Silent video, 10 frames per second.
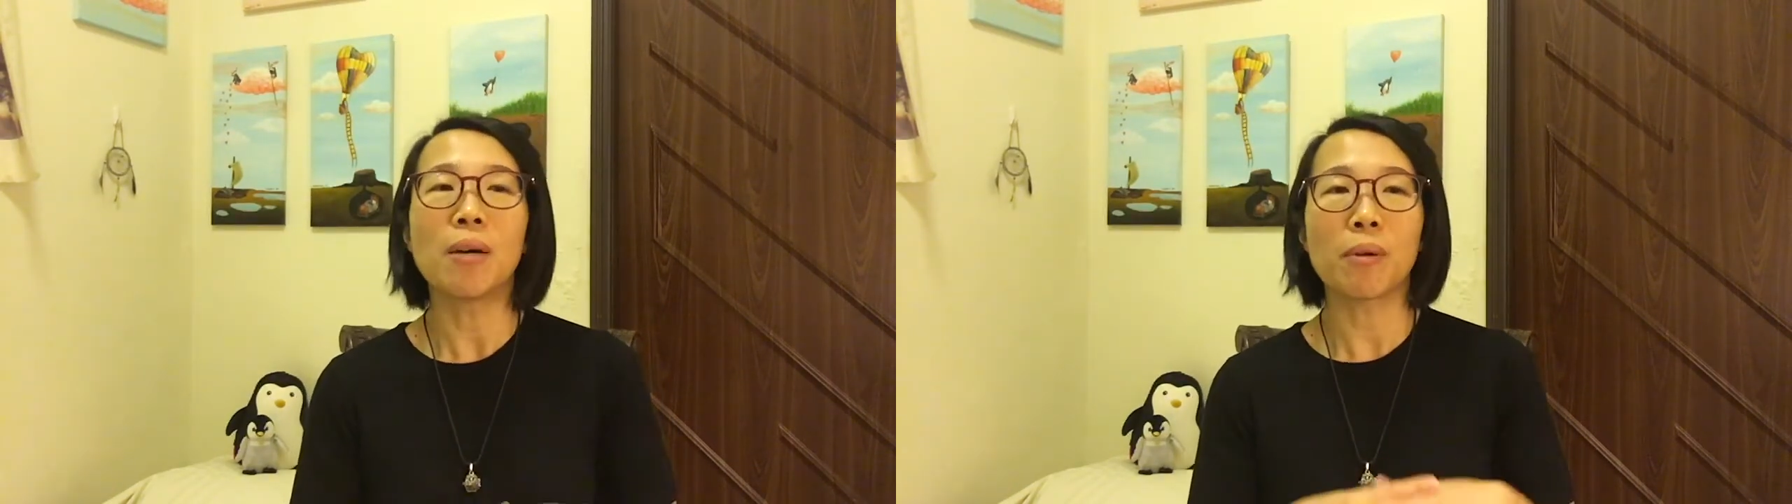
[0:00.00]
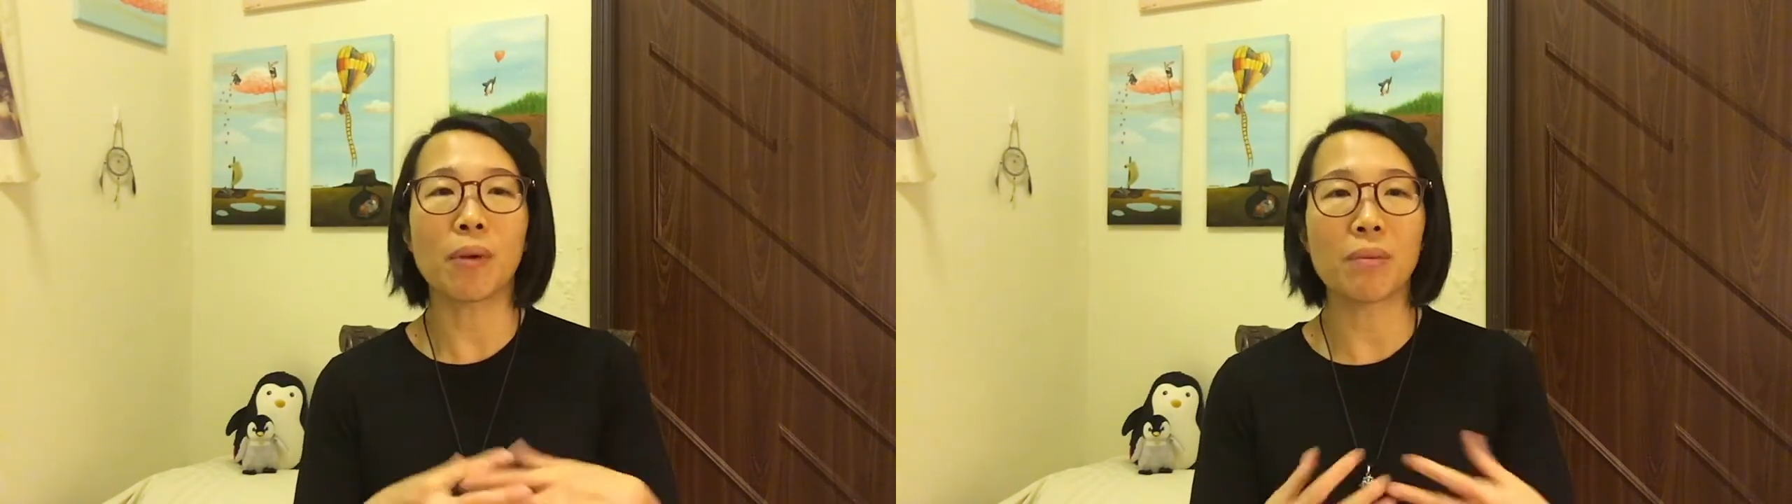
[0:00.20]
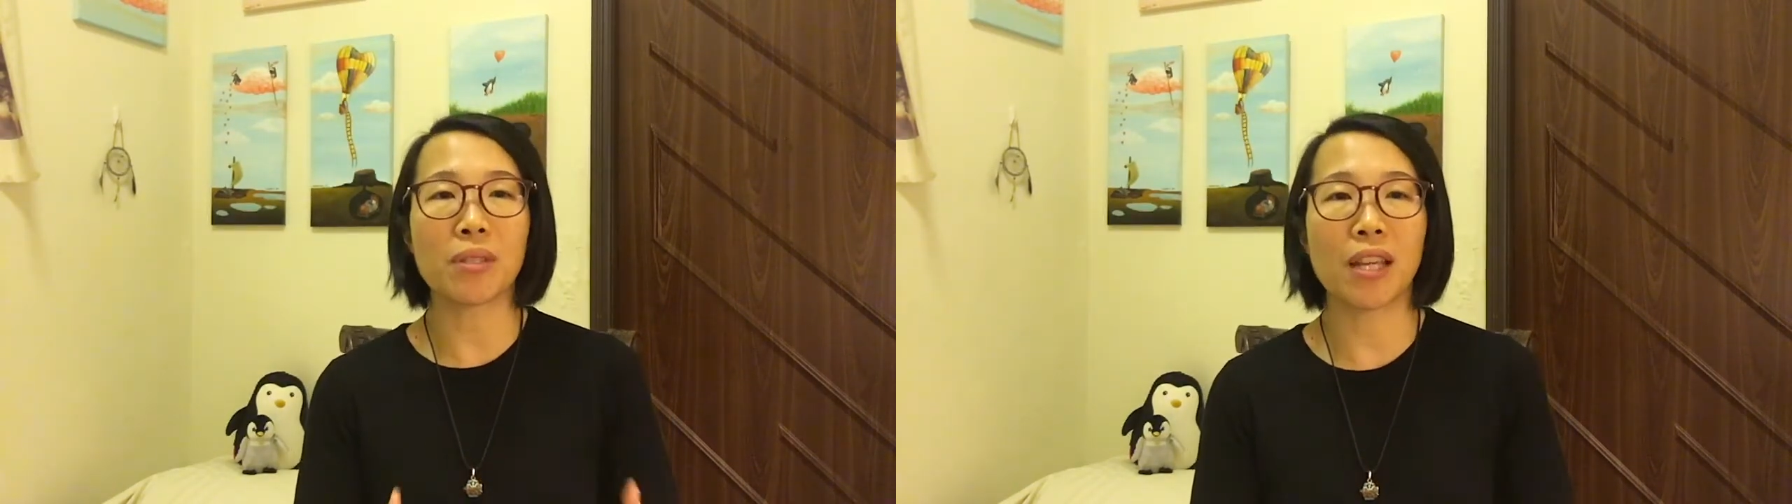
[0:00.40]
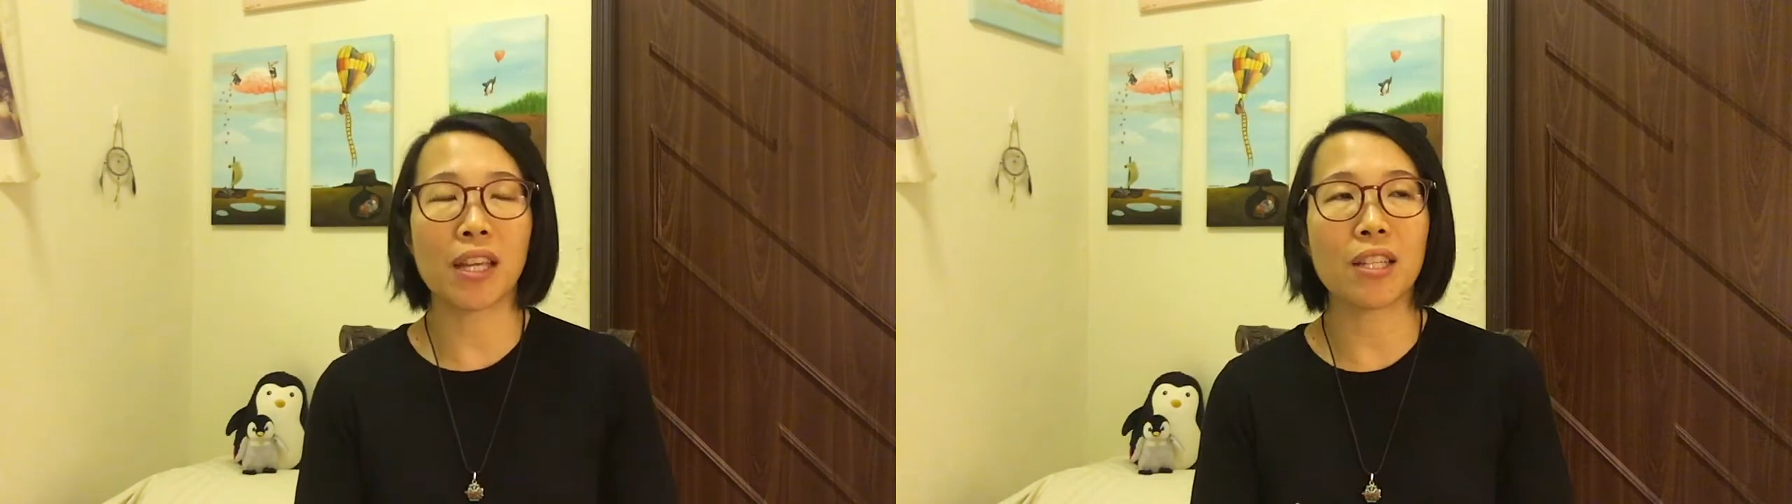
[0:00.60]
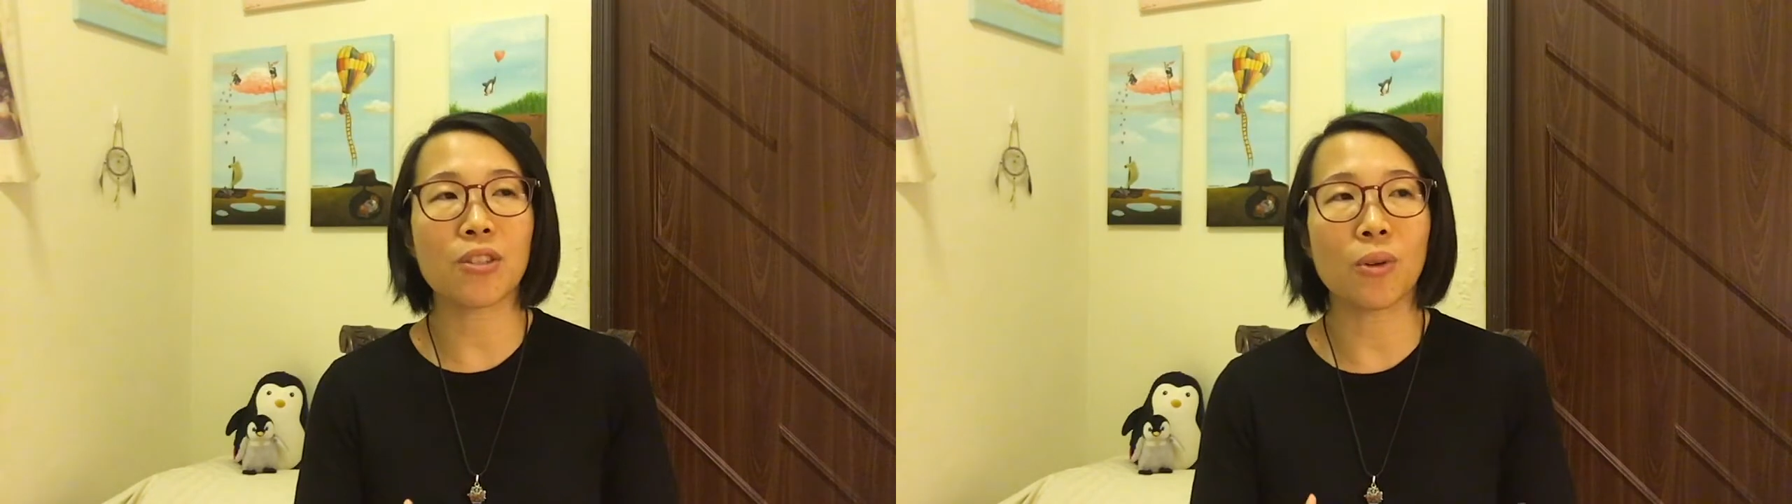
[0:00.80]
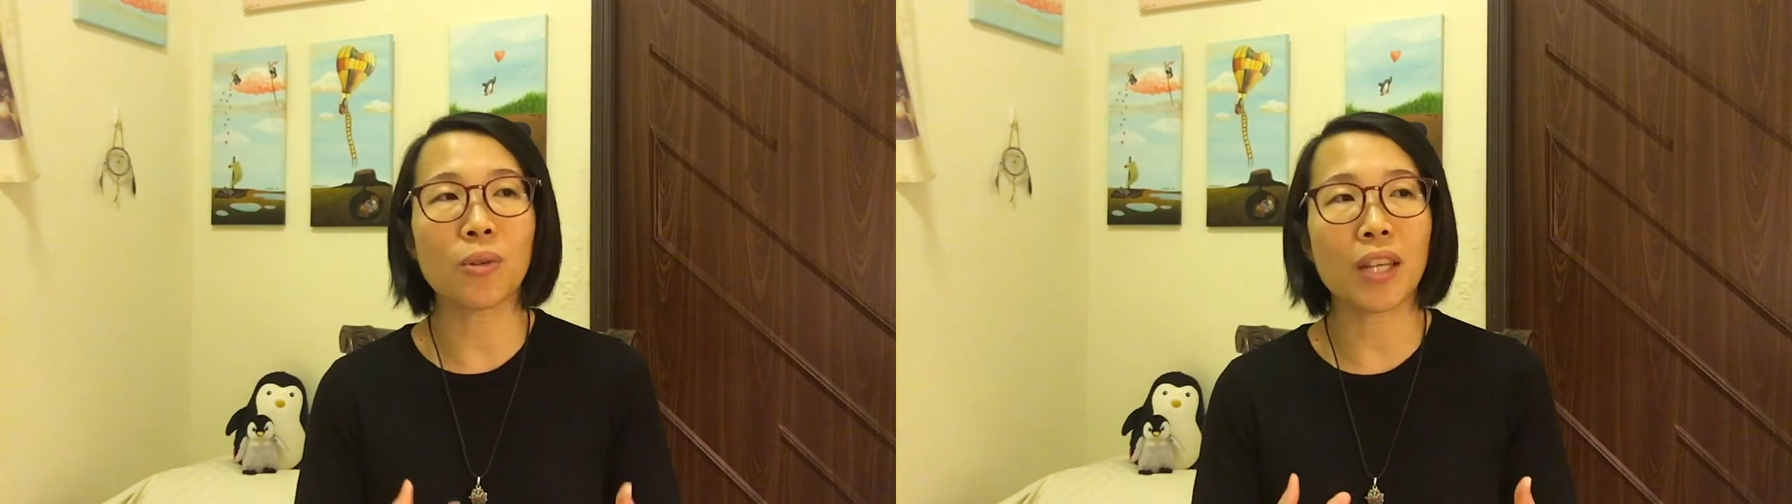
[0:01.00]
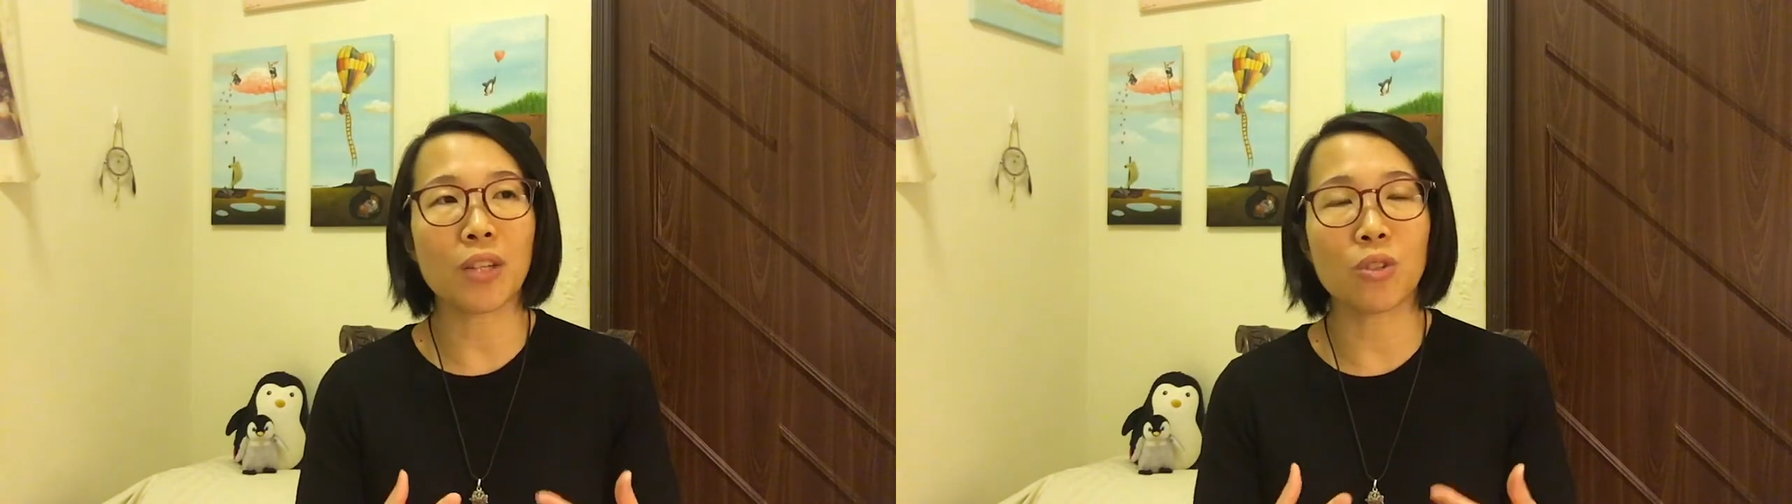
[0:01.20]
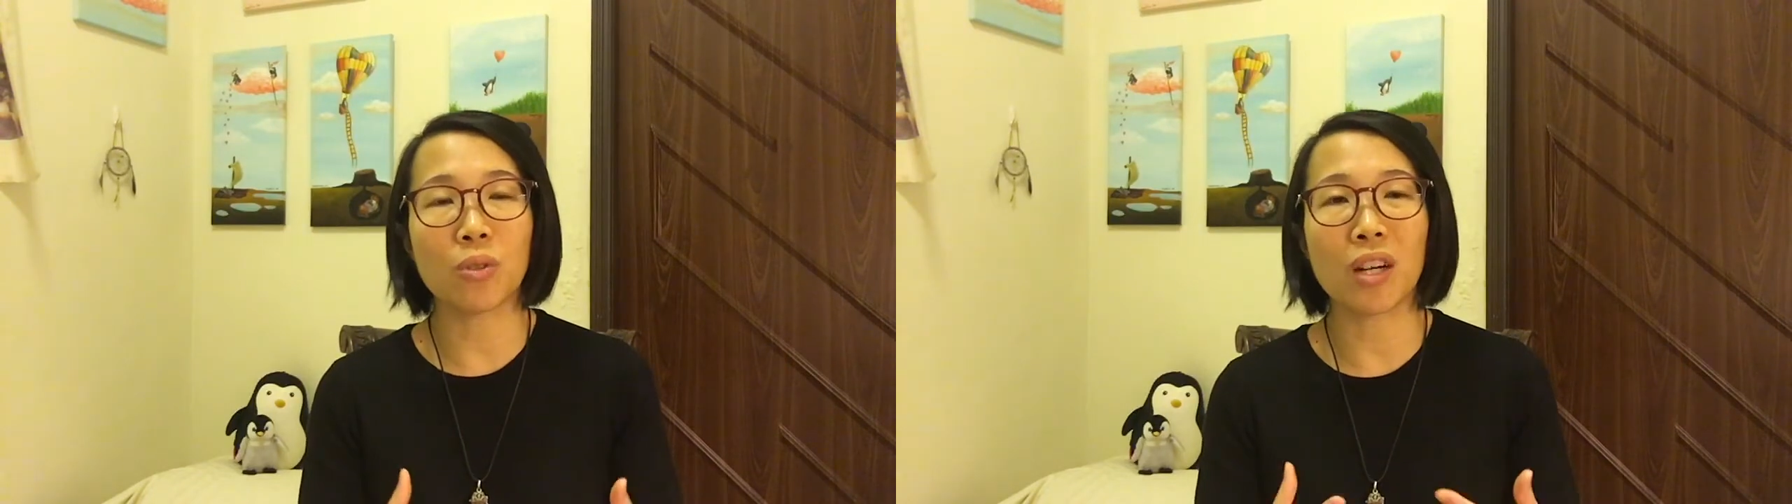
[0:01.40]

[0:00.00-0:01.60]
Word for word: But what I'm saying is don't get too